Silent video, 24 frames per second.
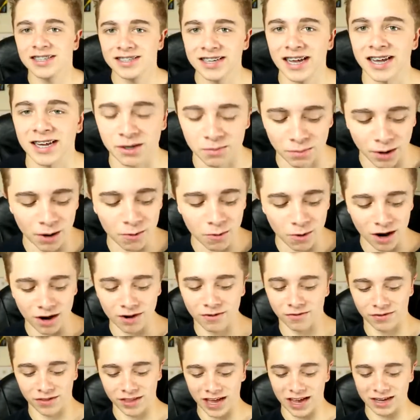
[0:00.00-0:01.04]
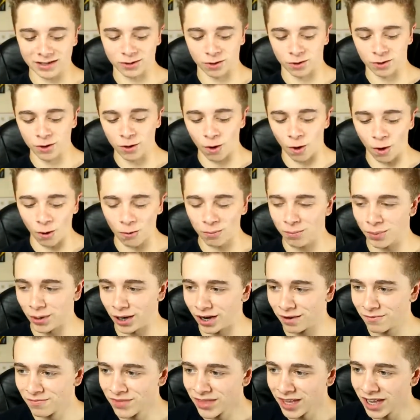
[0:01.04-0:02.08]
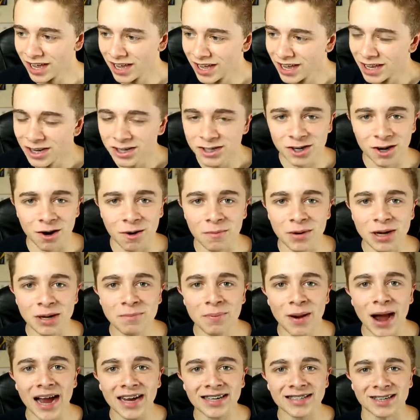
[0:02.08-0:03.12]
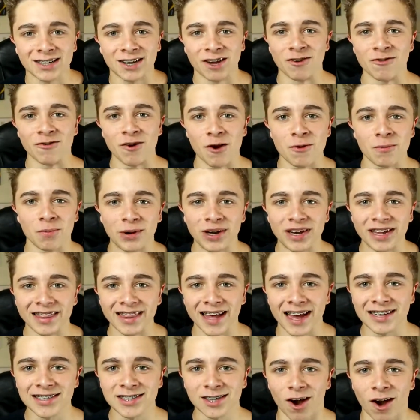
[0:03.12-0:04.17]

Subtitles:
to take my word for that or not, but do you know how many packs I could have opened in that